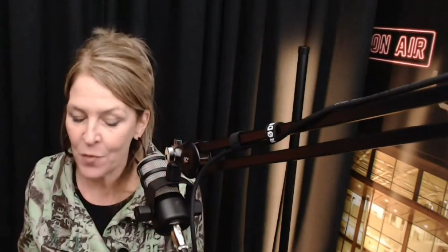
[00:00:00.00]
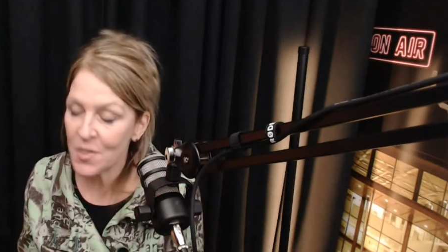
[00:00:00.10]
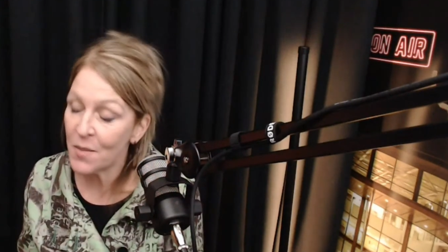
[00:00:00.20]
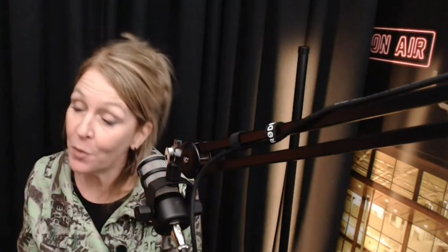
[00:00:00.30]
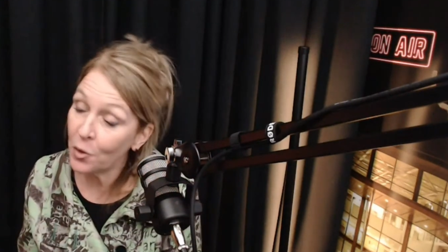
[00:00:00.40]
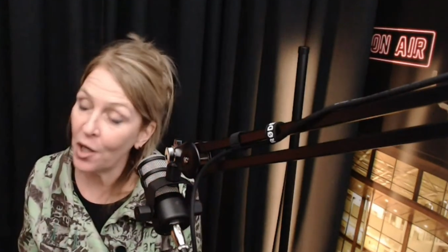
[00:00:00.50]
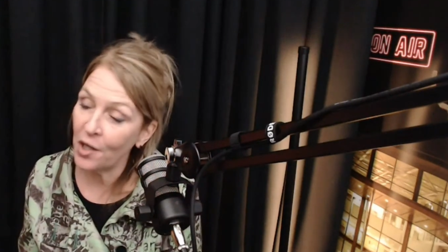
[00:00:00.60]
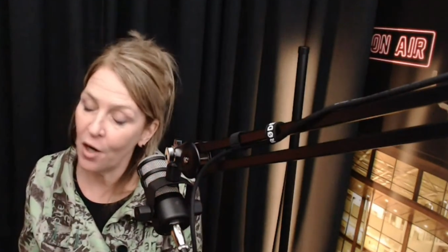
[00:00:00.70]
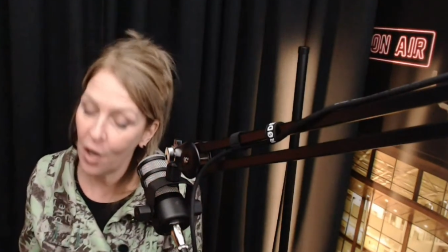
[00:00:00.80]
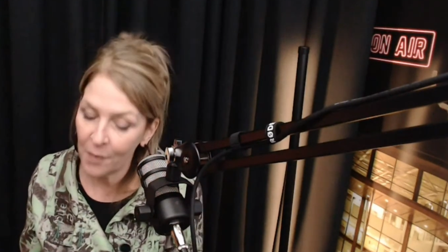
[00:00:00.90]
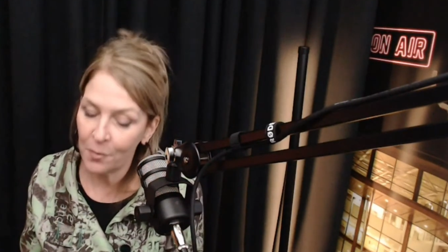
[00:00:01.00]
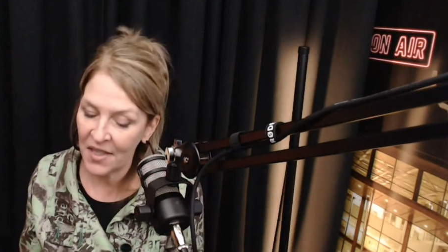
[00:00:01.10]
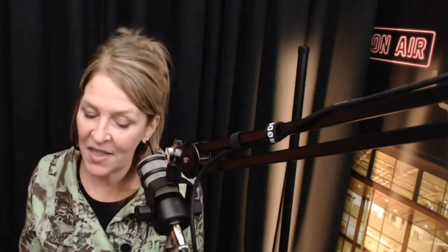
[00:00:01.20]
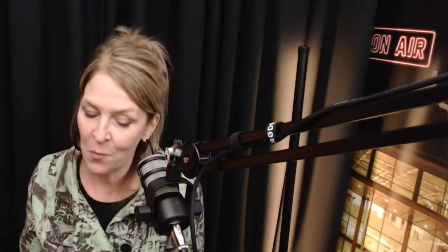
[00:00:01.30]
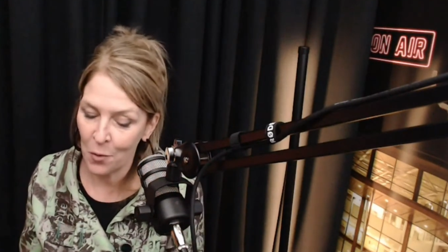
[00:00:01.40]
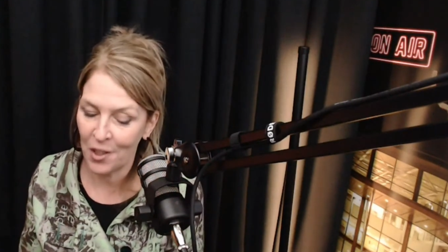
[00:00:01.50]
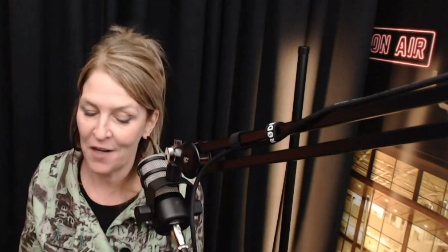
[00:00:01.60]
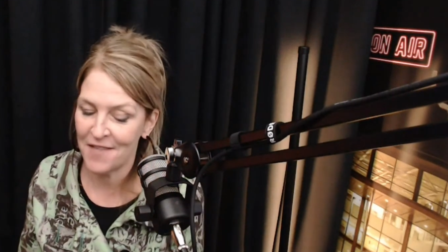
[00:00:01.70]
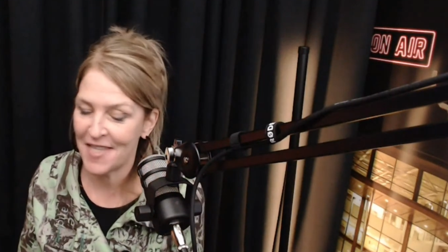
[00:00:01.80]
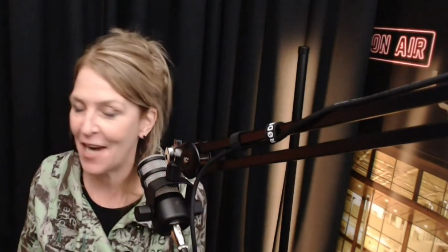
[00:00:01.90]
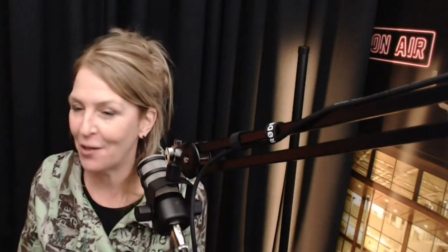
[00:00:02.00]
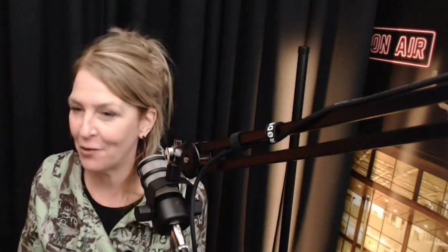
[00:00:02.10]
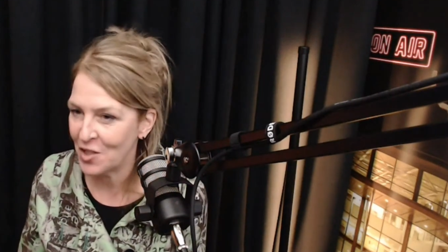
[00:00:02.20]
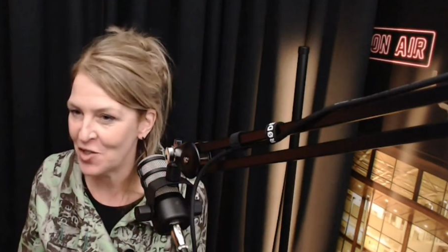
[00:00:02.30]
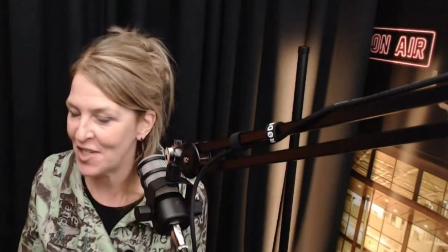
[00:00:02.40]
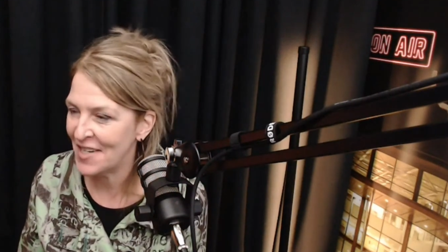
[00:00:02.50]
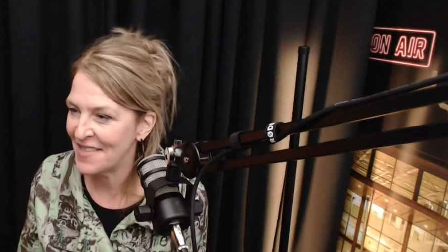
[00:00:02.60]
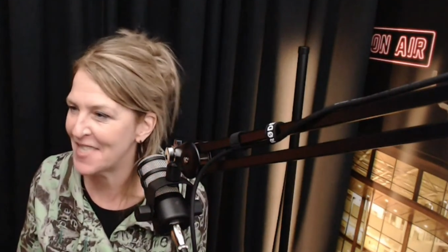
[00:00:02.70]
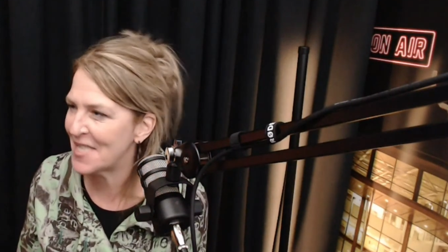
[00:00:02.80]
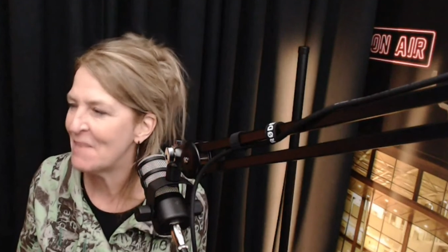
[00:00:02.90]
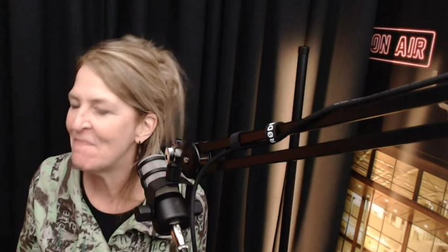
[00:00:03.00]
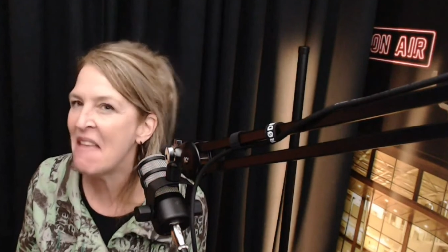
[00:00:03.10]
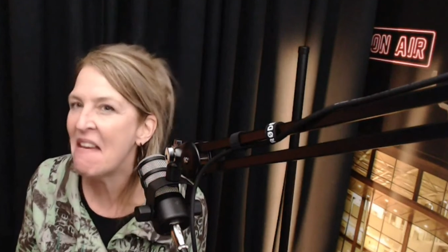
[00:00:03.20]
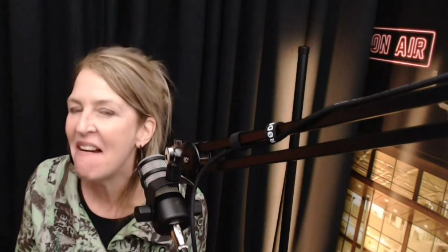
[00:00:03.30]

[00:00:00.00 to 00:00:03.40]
there's a book called A Heartbreaking Work of Staggering Genius.